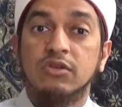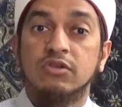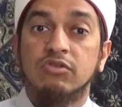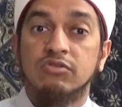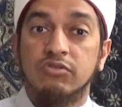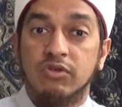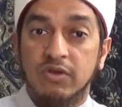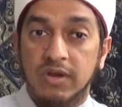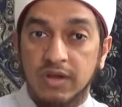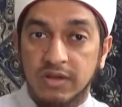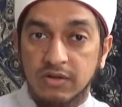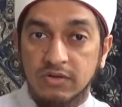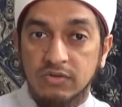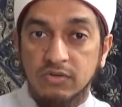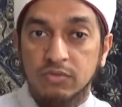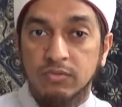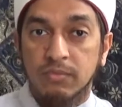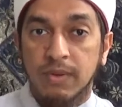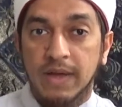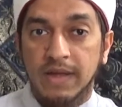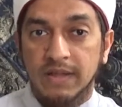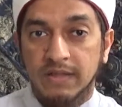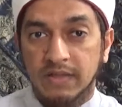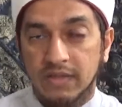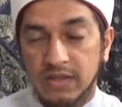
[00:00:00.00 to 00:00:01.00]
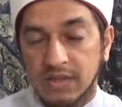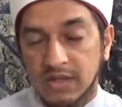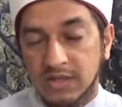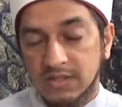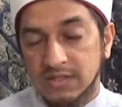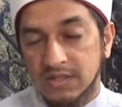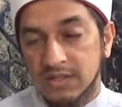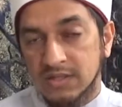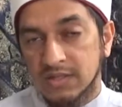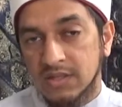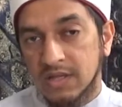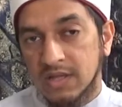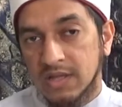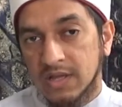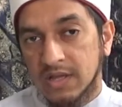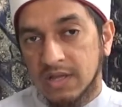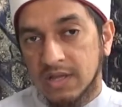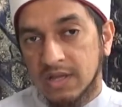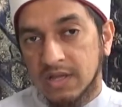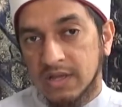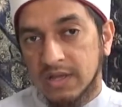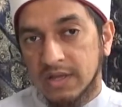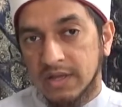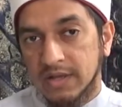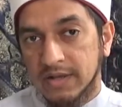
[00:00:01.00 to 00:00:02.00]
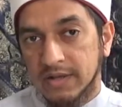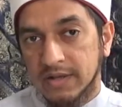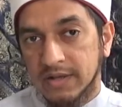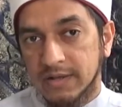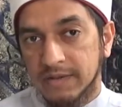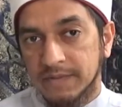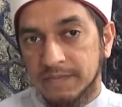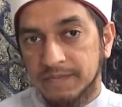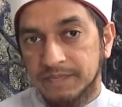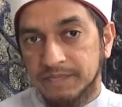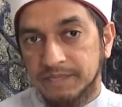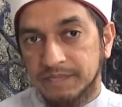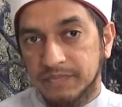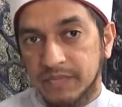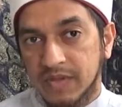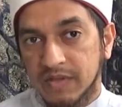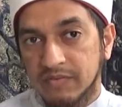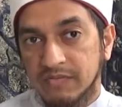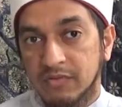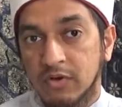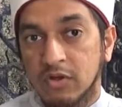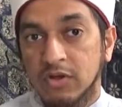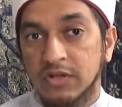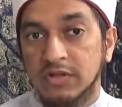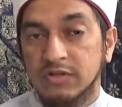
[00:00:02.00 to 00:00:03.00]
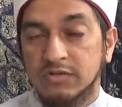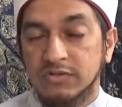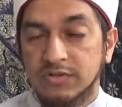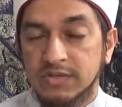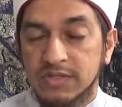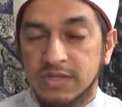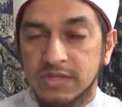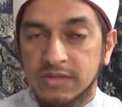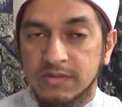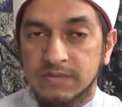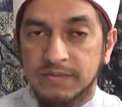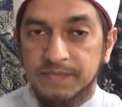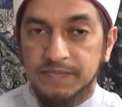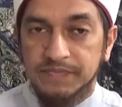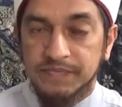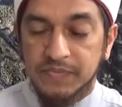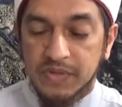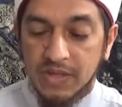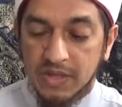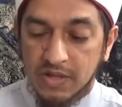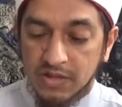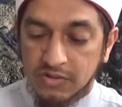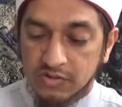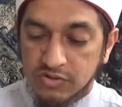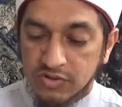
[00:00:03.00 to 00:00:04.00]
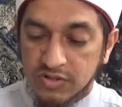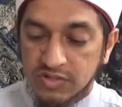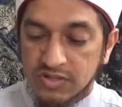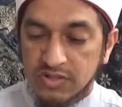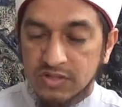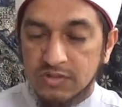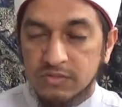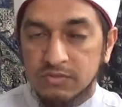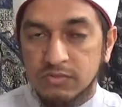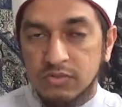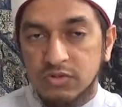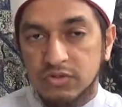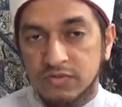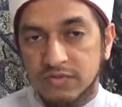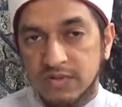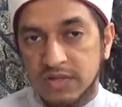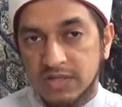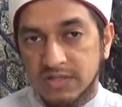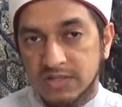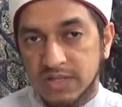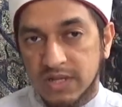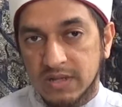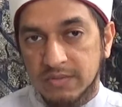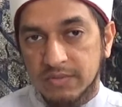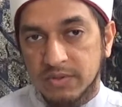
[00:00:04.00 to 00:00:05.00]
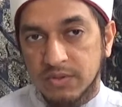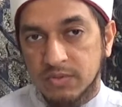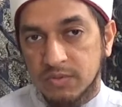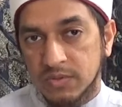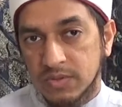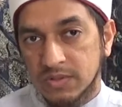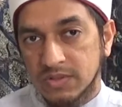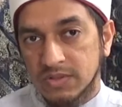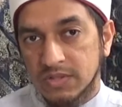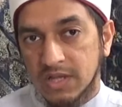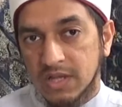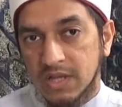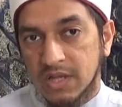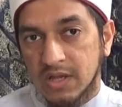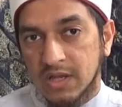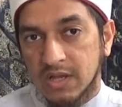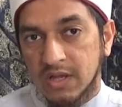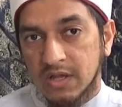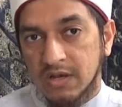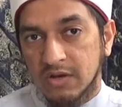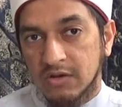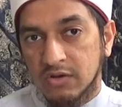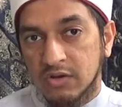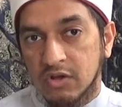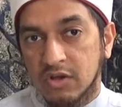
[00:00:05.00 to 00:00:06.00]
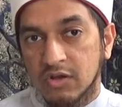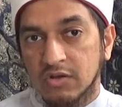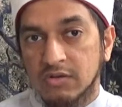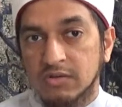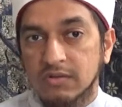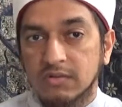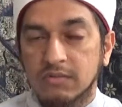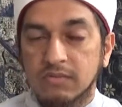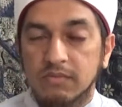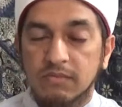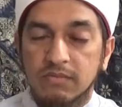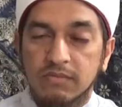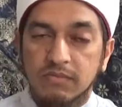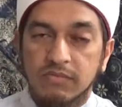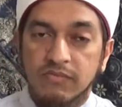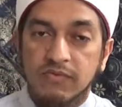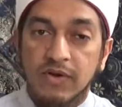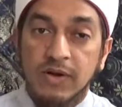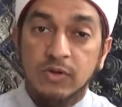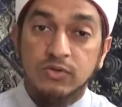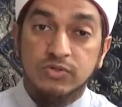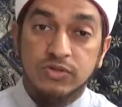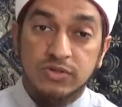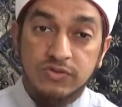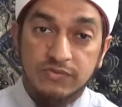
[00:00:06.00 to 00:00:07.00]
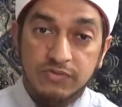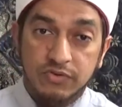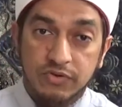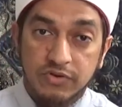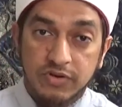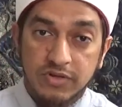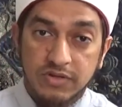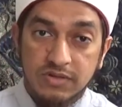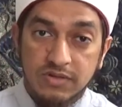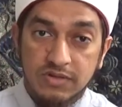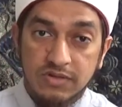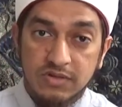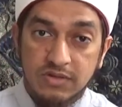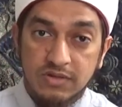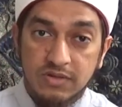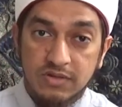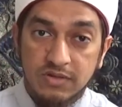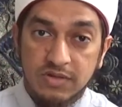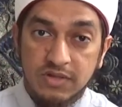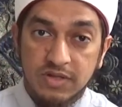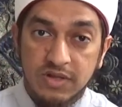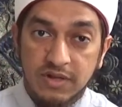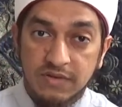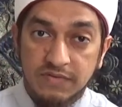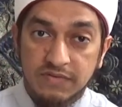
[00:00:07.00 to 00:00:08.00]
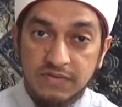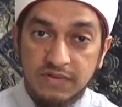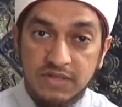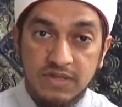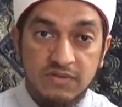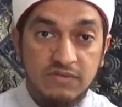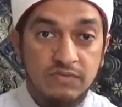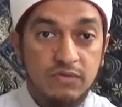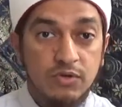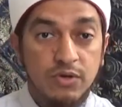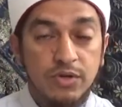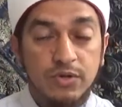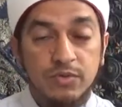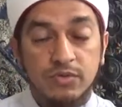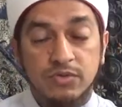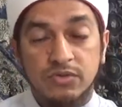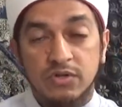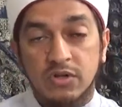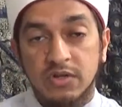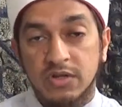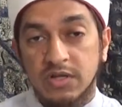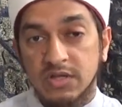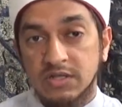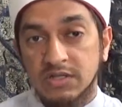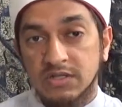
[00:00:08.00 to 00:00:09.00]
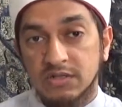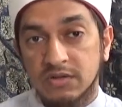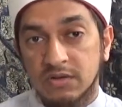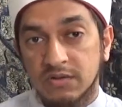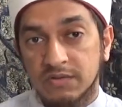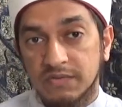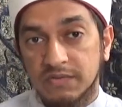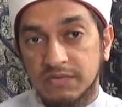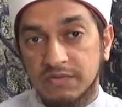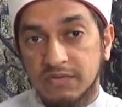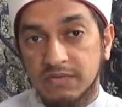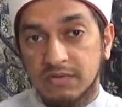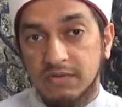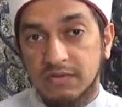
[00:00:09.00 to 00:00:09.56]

you try and do bad things and fall into sin. So this is the Yusuf al-Islam. He was not vouching for the nafs, even though he was not guilty of